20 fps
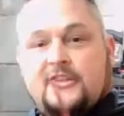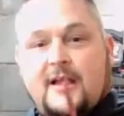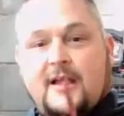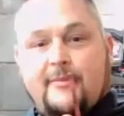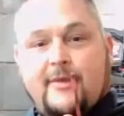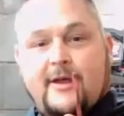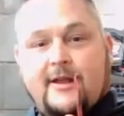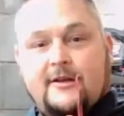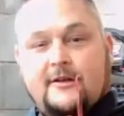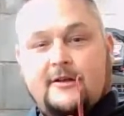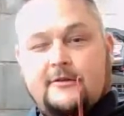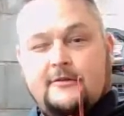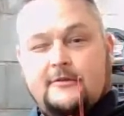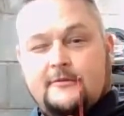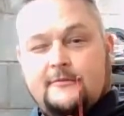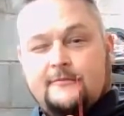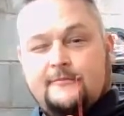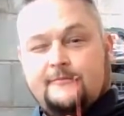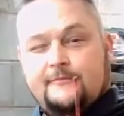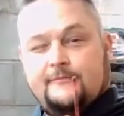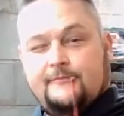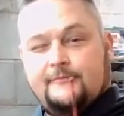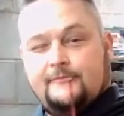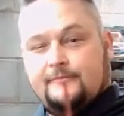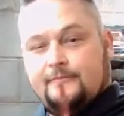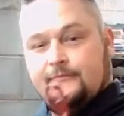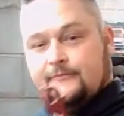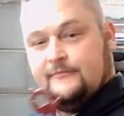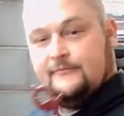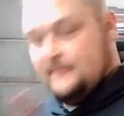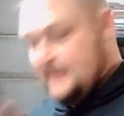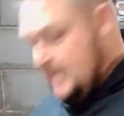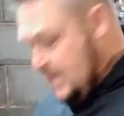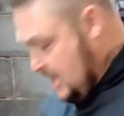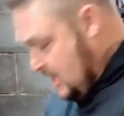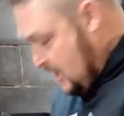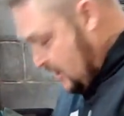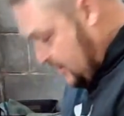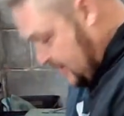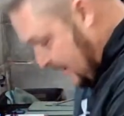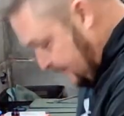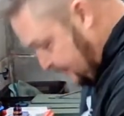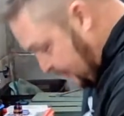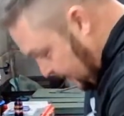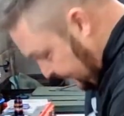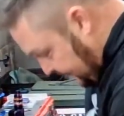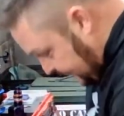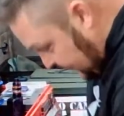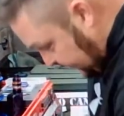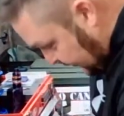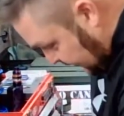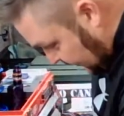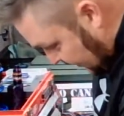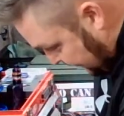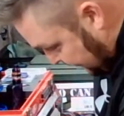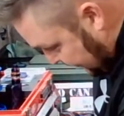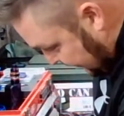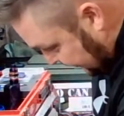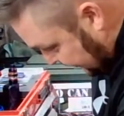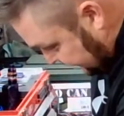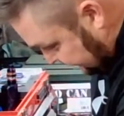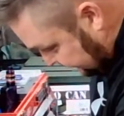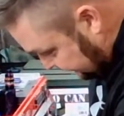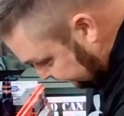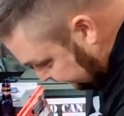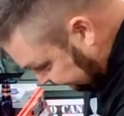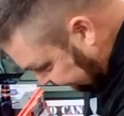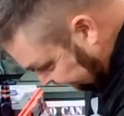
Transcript: A lot better. Not perfect, but a lot better.